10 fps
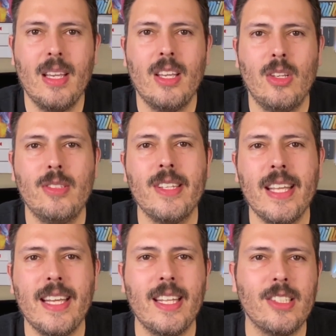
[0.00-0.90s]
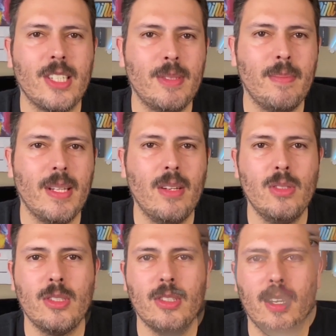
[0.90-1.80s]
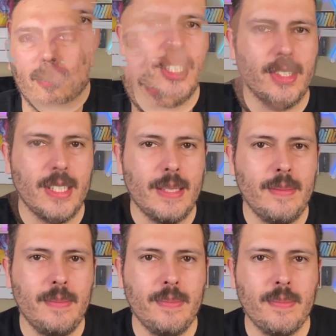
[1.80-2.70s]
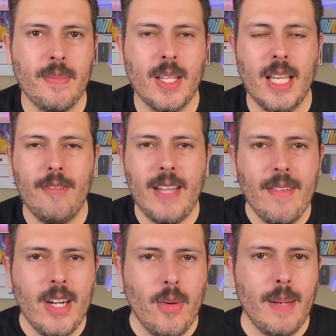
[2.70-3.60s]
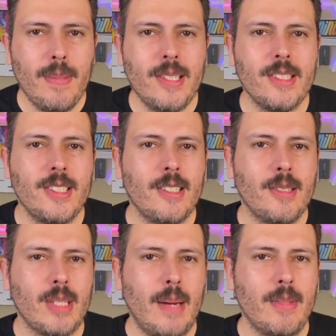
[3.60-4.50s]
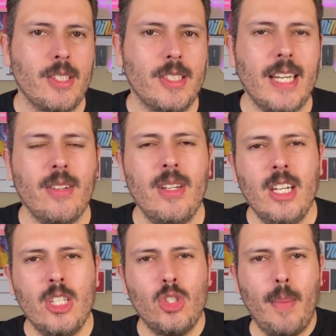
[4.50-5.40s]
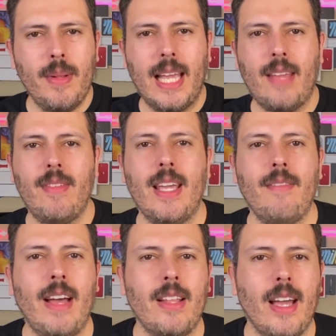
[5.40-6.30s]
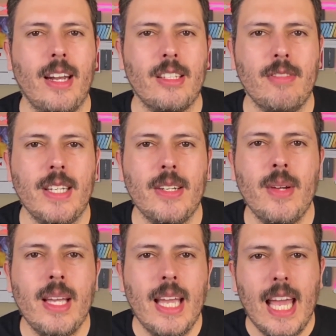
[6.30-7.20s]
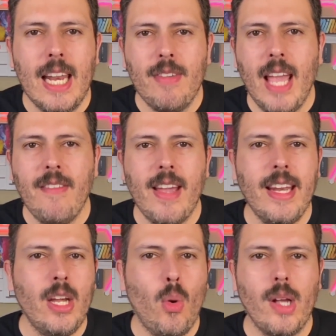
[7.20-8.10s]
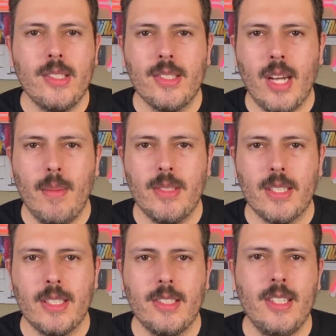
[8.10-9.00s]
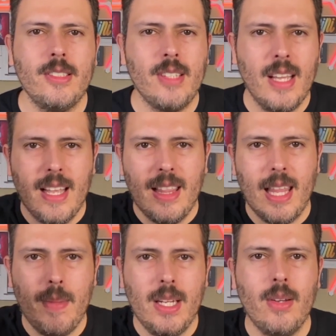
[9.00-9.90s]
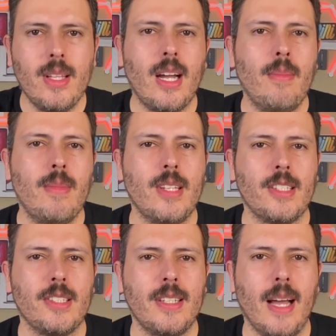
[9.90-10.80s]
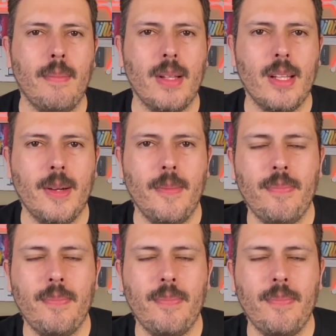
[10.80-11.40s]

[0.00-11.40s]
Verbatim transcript: Use the link in the description below to start a free trial. If you haven't already, please consider subscribing to the channel, drop a like if you get value out of this video, and if you have any questions, comments, or concerns, let me know in the comment section down below.